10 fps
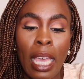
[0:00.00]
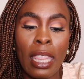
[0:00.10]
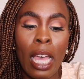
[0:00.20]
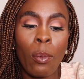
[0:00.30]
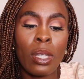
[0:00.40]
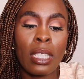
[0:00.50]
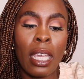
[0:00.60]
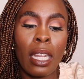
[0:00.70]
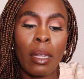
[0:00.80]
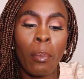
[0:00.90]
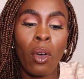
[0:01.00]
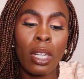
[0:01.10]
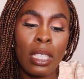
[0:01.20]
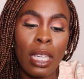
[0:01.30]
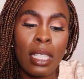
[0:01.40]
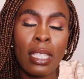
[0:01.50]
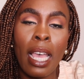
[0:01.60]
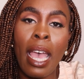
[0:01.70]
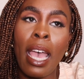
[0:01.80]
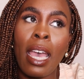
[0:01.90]
and that was in politics
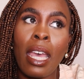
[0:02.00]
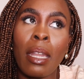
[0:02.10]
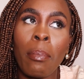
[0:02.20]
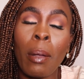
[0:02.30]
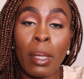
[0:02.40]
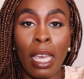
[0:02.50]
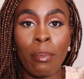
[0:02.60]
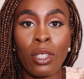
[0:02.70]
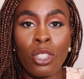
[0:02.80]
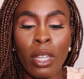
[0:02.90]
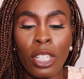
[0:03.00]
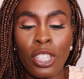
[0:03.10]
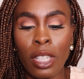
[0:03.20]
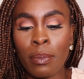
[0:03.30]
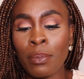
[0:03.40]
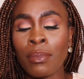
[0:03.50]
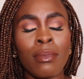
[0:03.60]
and public administration.